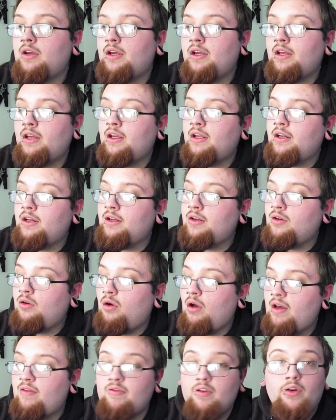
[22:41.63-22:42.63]
And it
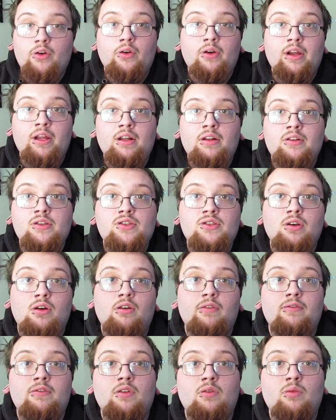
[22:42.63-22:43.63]
don't have a green, so
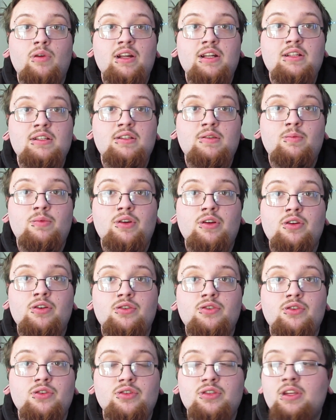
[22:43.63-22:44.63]
if the red
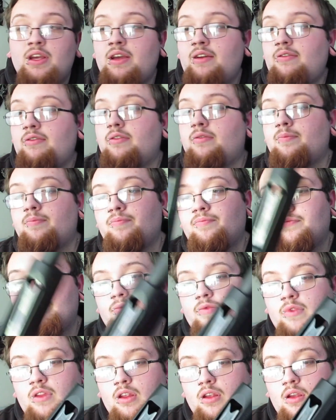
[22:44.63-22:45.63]
disappears, you're safe.
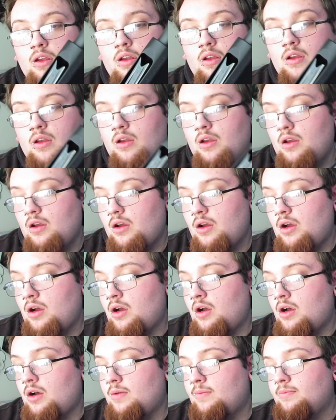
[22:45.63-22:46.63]

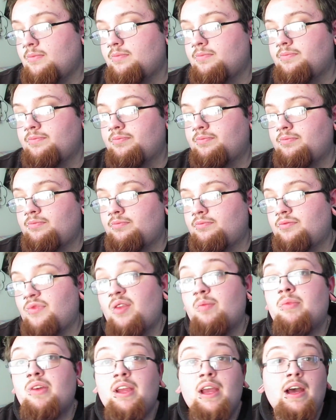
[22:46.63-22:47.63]

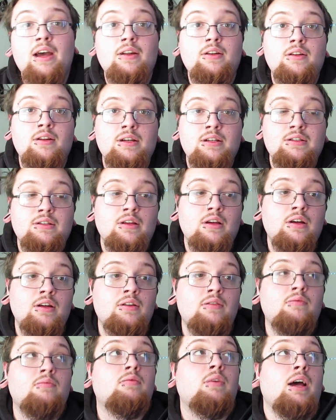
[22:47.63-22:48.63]
But yeah, nice
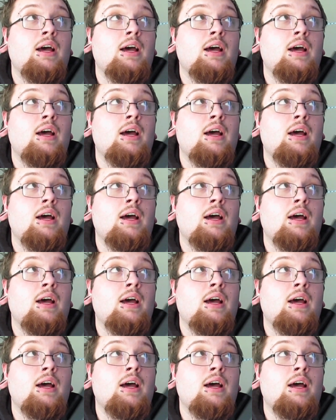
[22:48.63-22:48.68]
gun.